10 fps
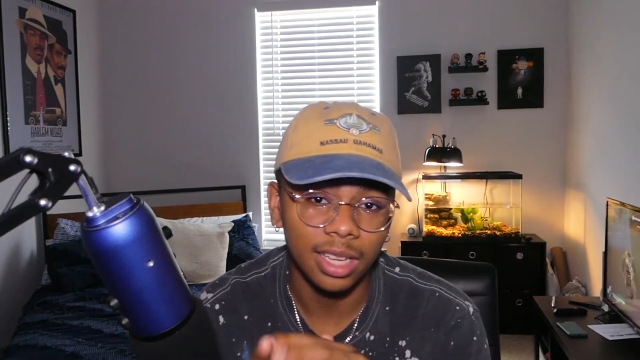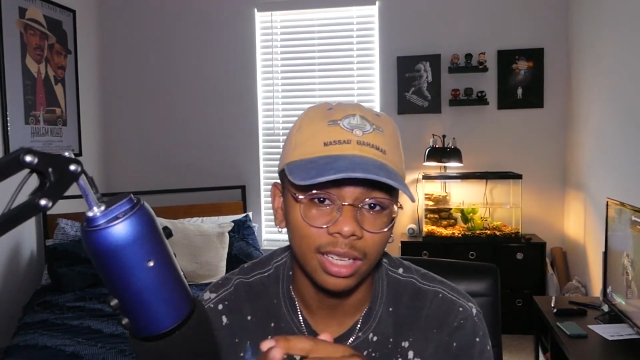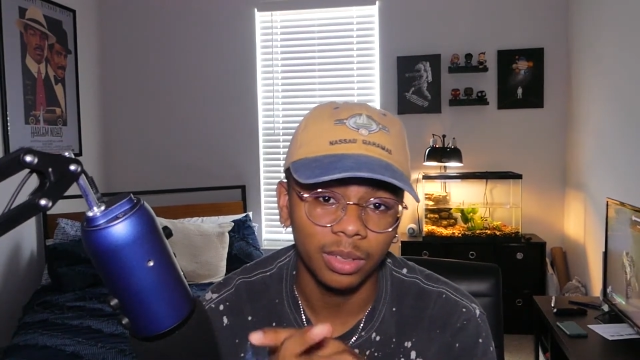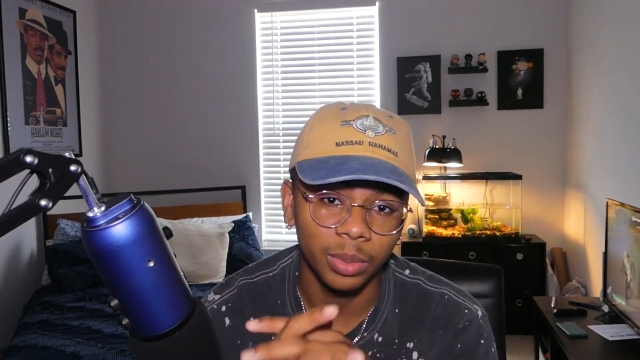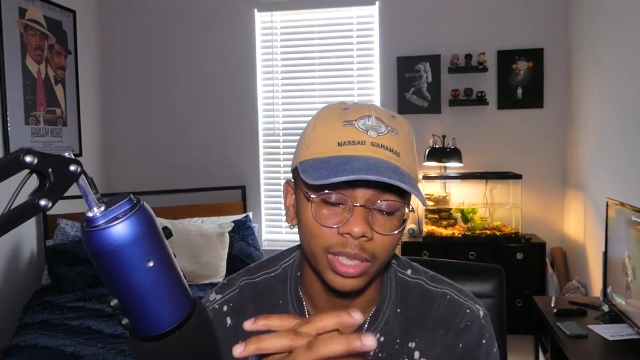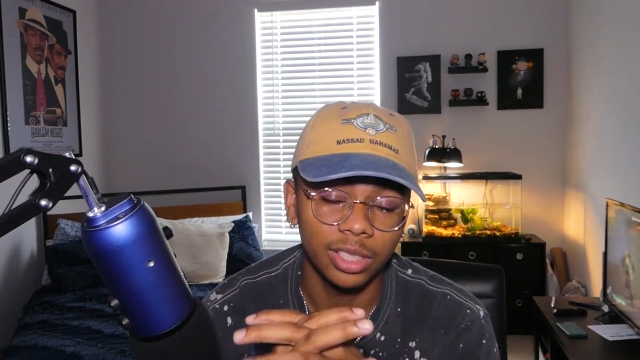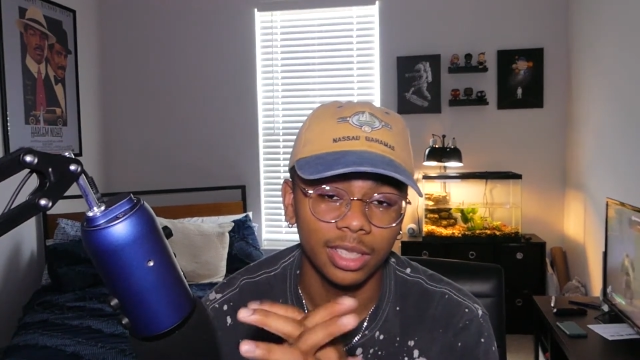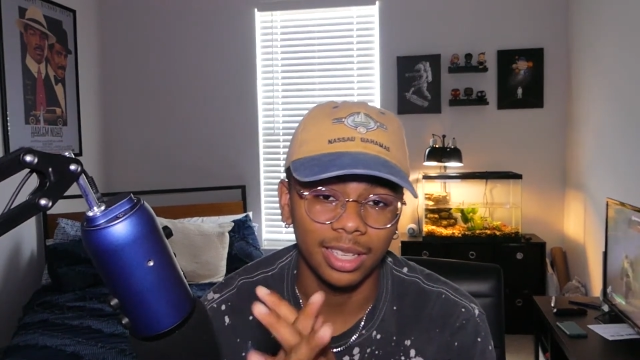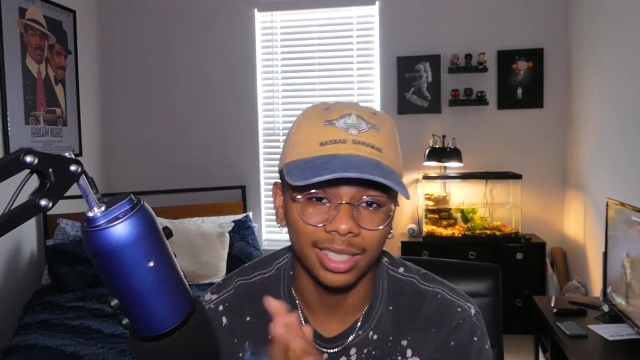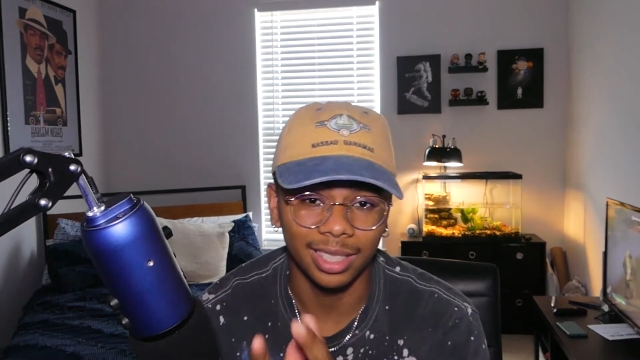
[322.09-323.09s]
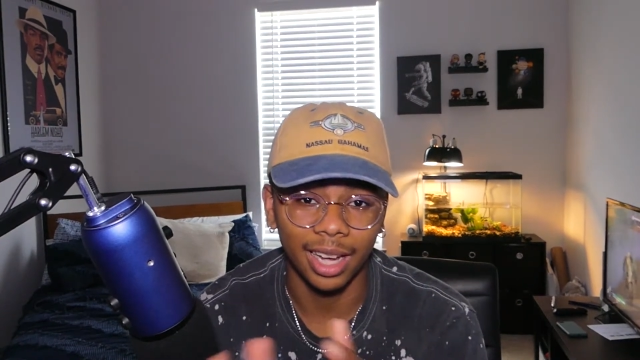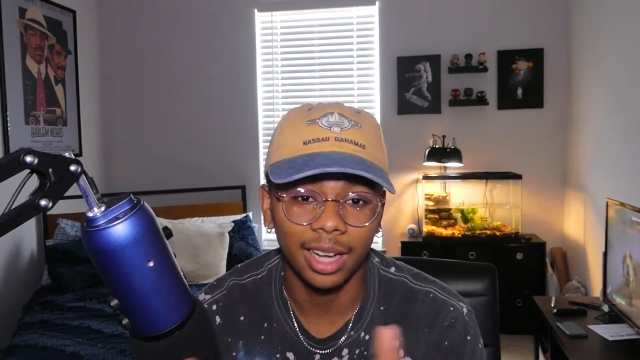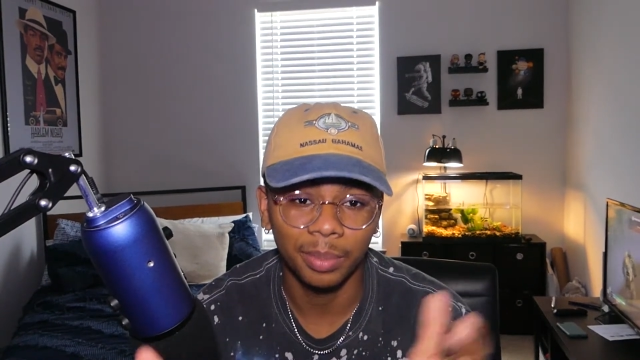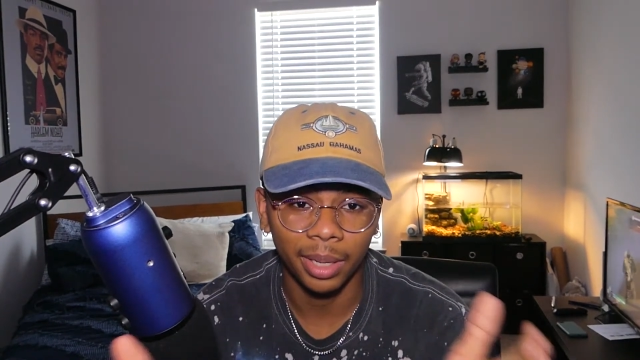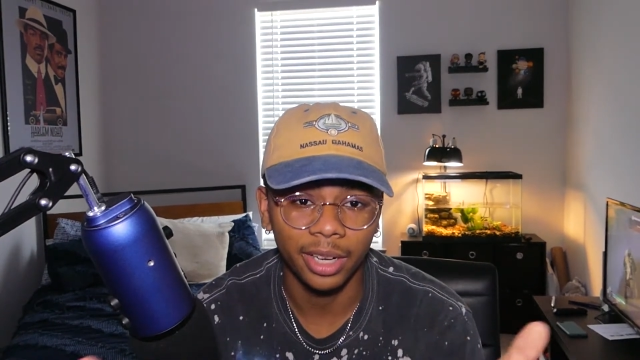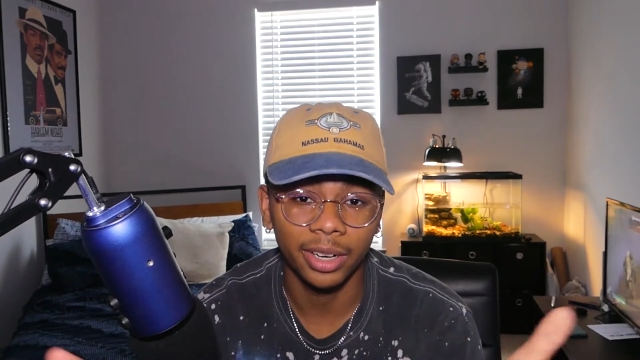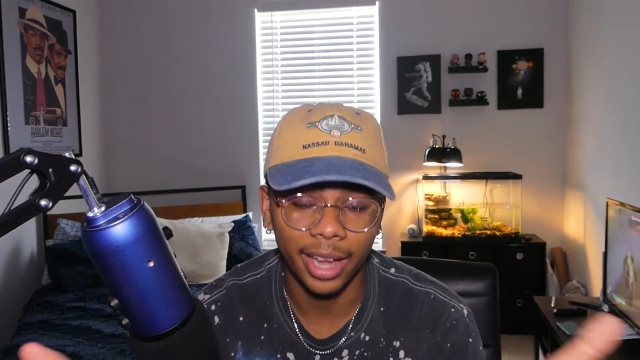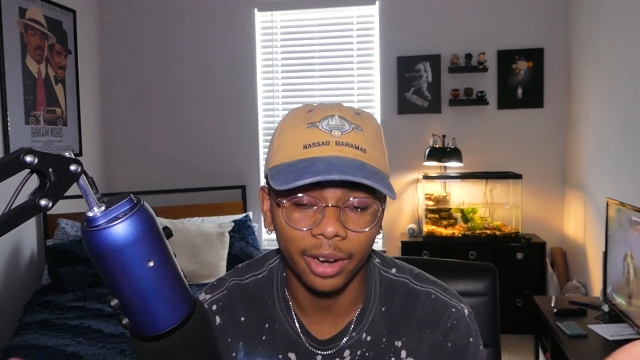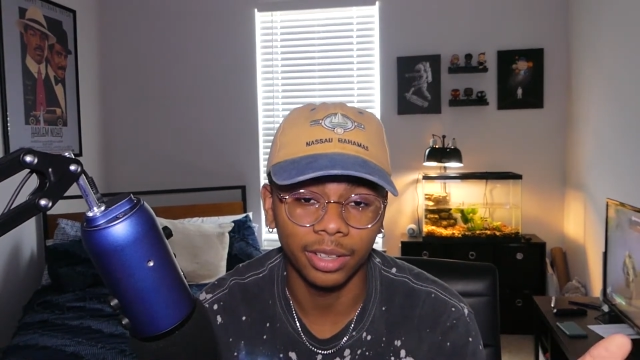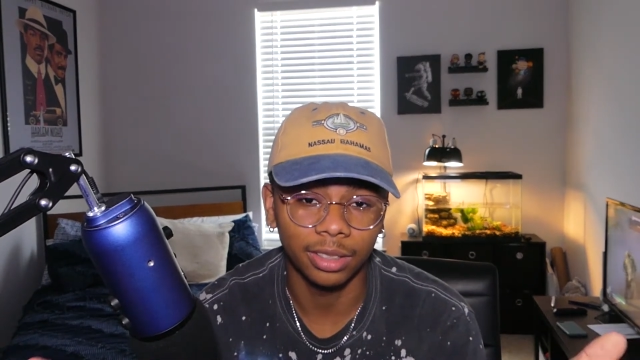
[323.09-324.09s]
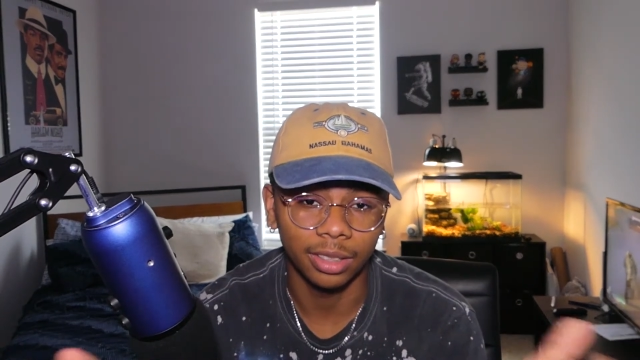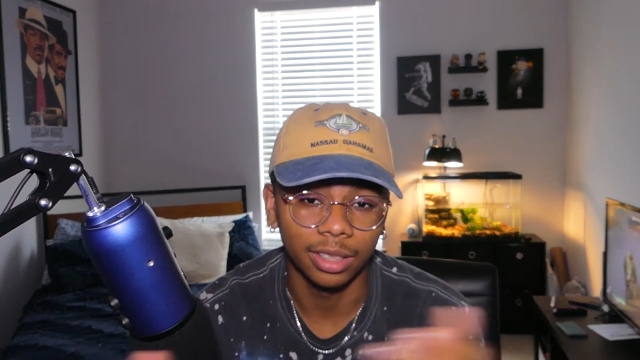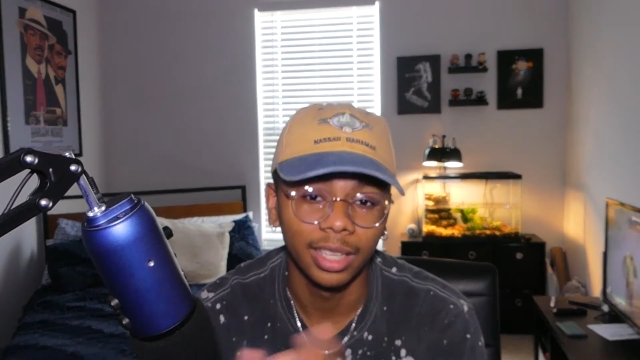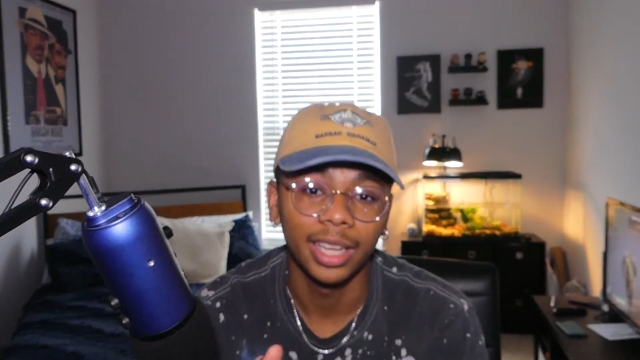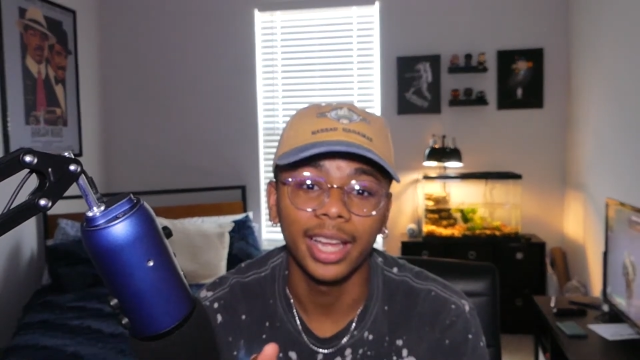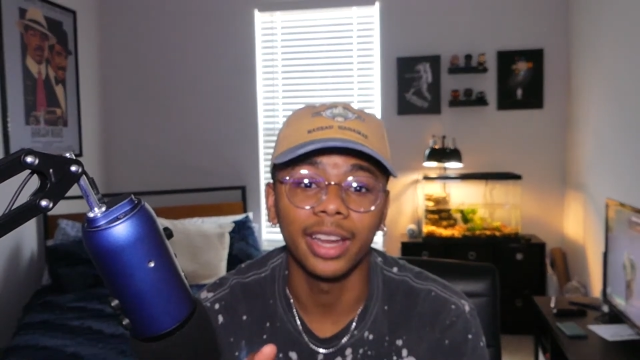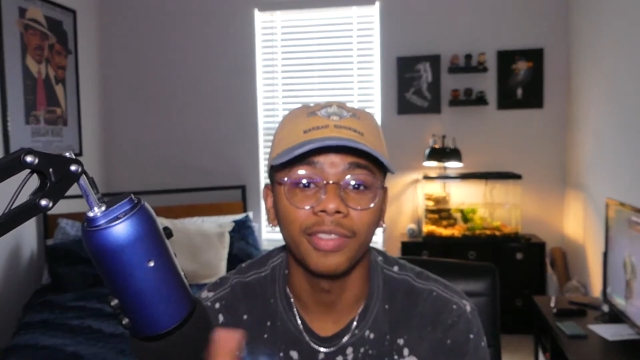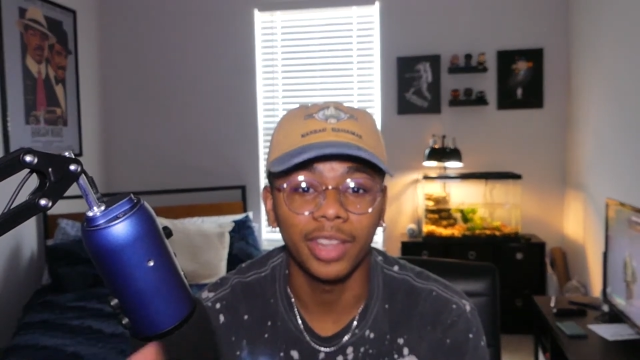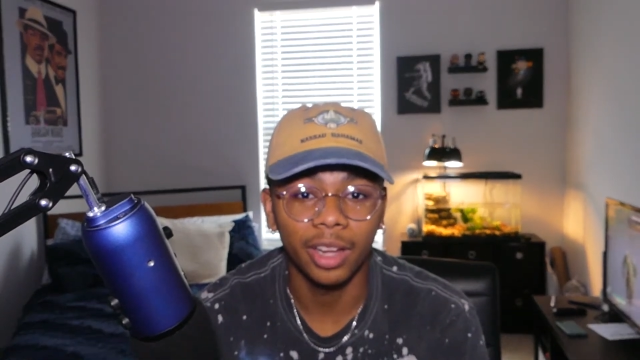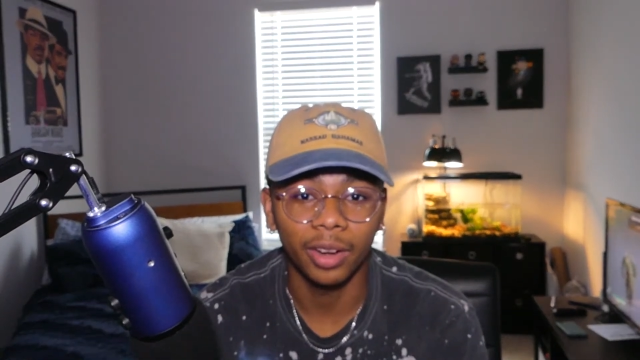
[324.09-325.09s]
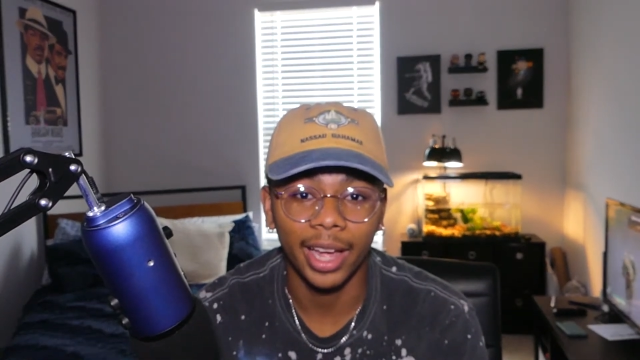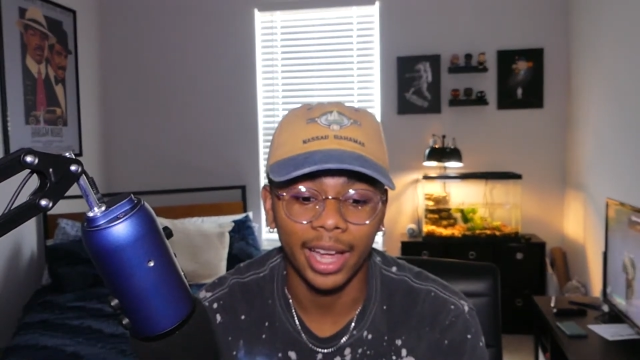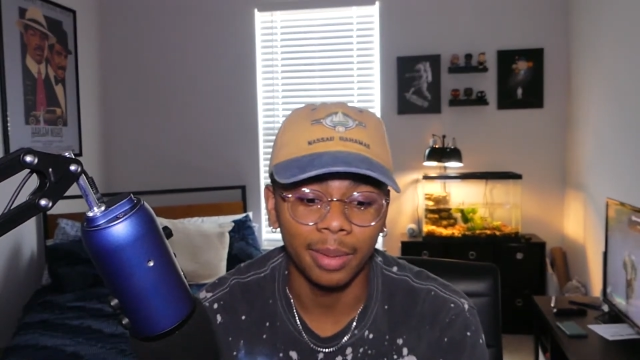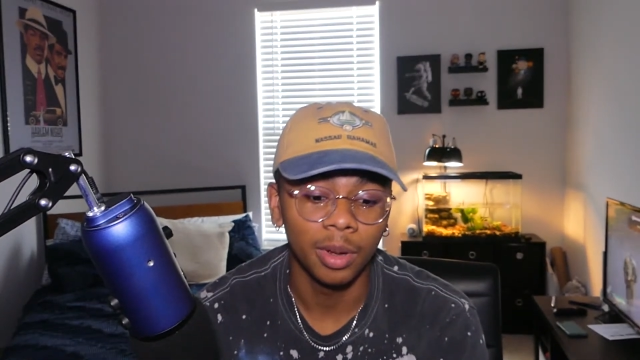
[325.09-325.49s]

which is a non-player character in a video game,